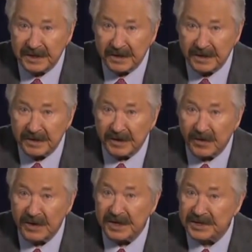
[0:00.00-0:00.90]
here in the
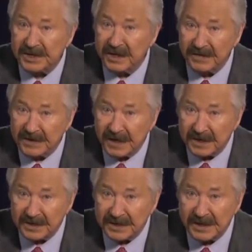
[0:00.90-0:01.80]
great state of
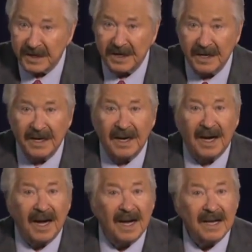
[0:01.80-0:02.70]
Texas,
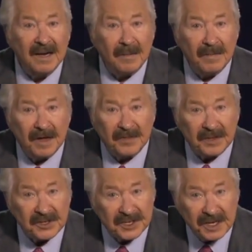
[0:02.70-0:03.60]
I am at the
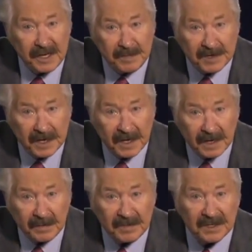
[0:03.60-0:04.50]
same
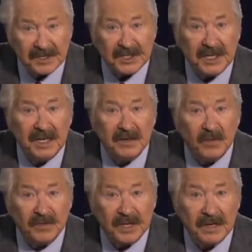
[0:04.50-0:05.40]
time seated
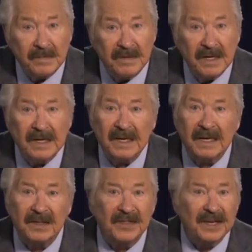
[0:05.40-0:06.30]
with him
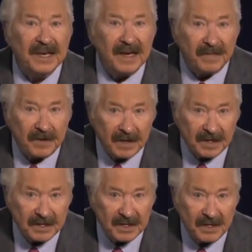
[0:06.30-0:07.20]
in the
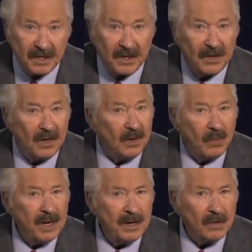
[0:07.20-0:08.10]
heavenlies.
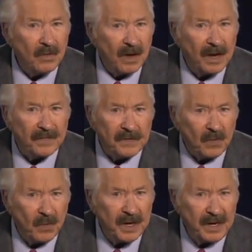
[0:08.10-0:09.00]
We don't have to
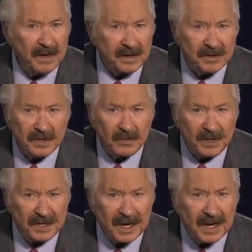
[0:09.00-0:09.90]
wait until we
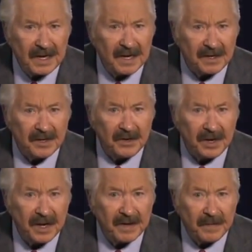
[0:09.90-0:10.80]
die and go to
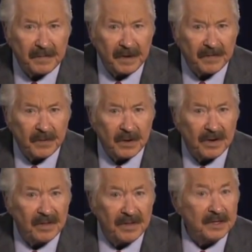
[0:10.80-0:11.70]
heaven before
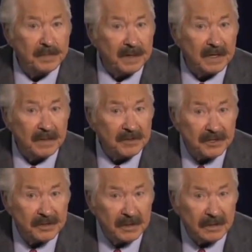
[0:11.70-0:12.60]
this becomes
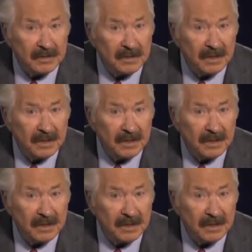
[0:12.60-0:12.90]
true.